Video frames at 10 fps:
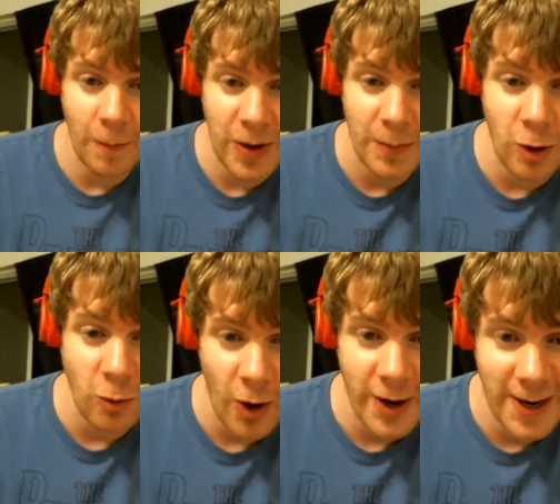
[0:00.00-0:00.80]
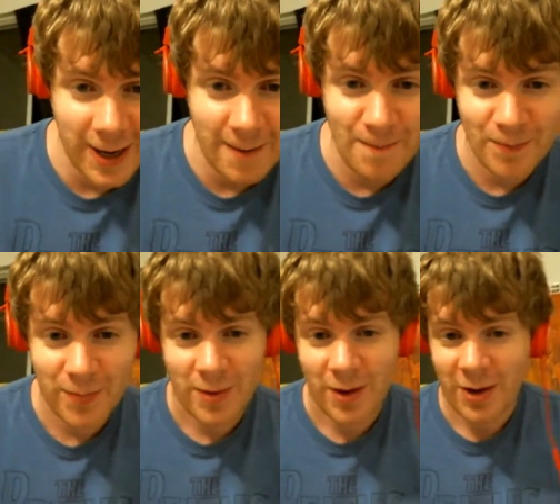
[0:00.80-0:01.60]
what people are writing in.
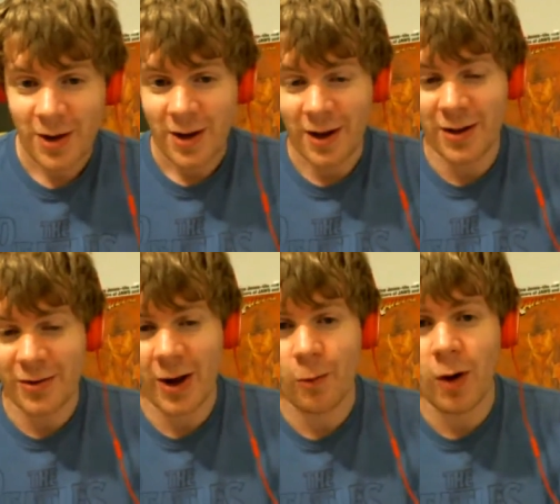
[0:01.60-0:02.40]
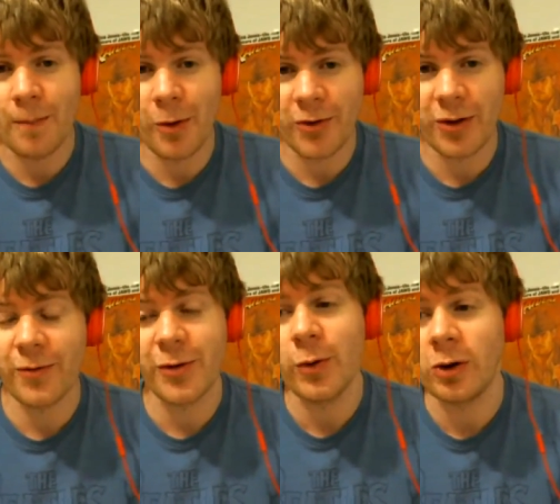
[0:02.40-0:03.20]
And he's like, one
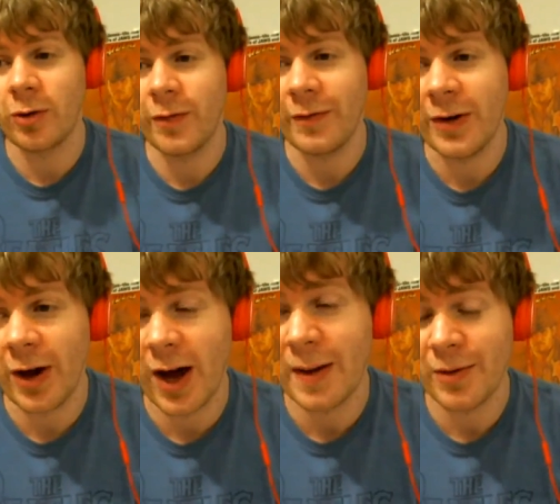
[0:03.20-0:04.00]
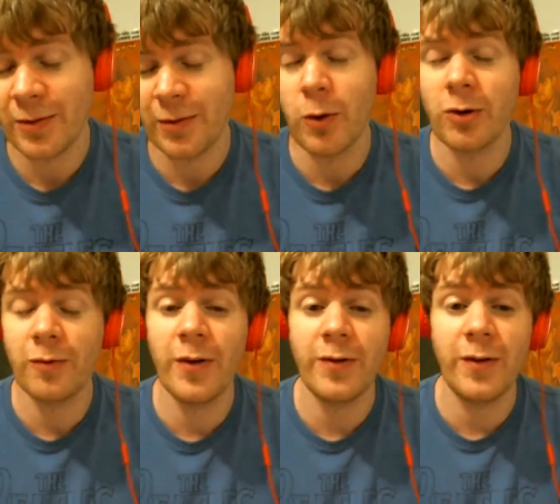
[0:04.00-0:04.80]
person
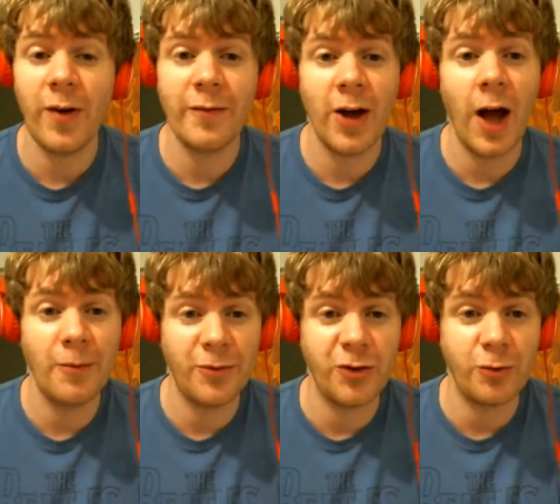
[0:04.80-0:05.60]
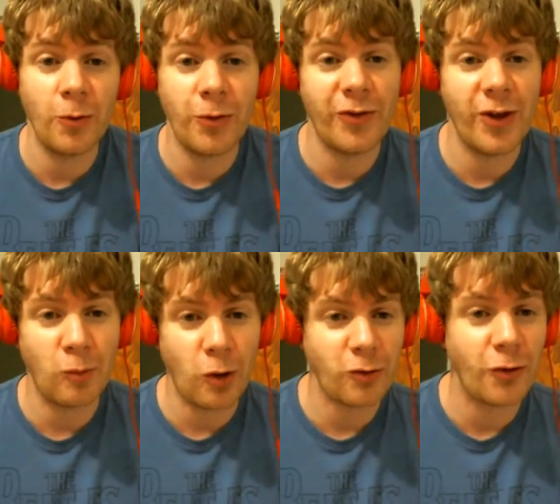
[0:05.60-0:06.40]
255 times just wrote the
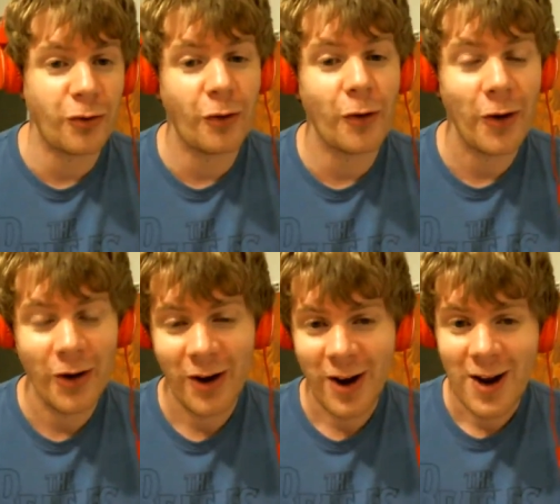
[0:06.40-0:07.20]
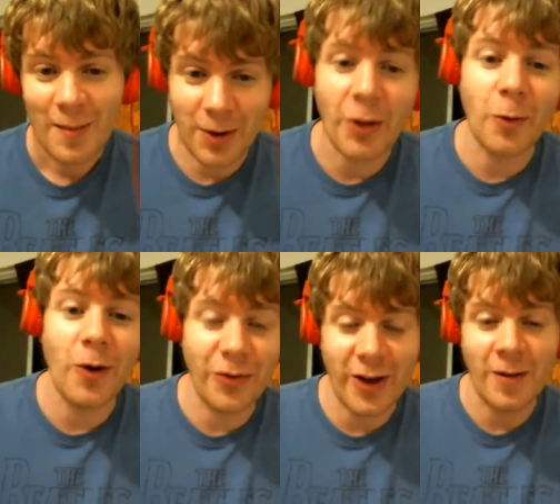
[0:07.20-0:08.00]
same racial slur. But other
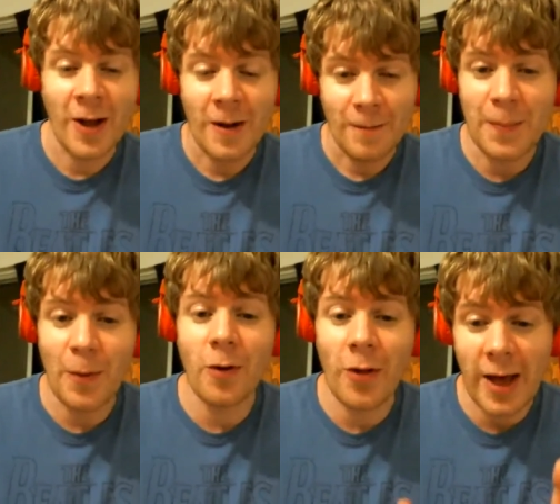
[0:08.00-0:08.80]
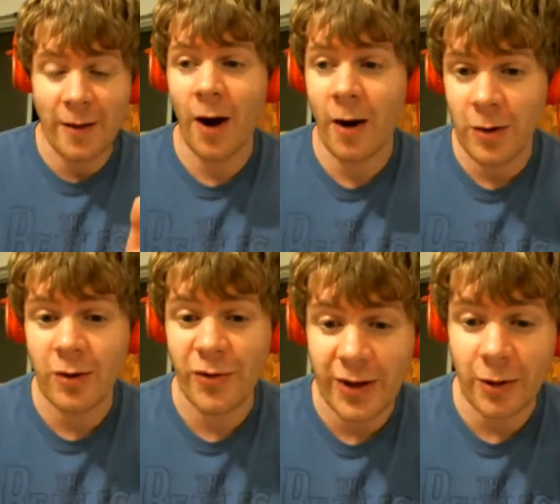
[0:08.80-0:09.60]
ones, like people are like, you
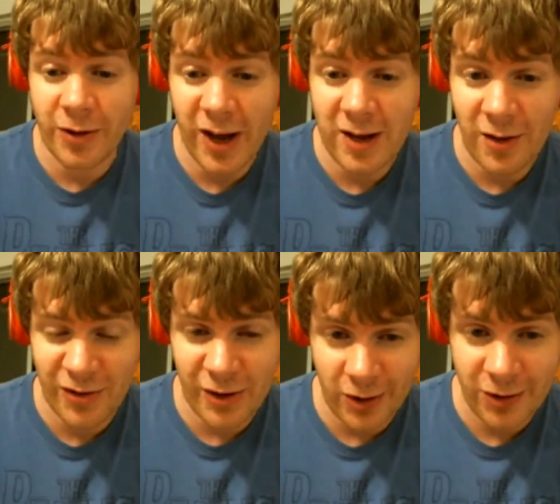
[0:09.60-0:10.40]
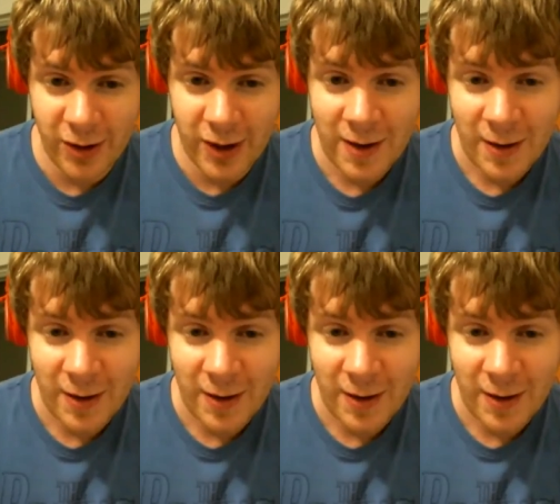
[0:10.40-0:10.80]
can see they're taking it seriously.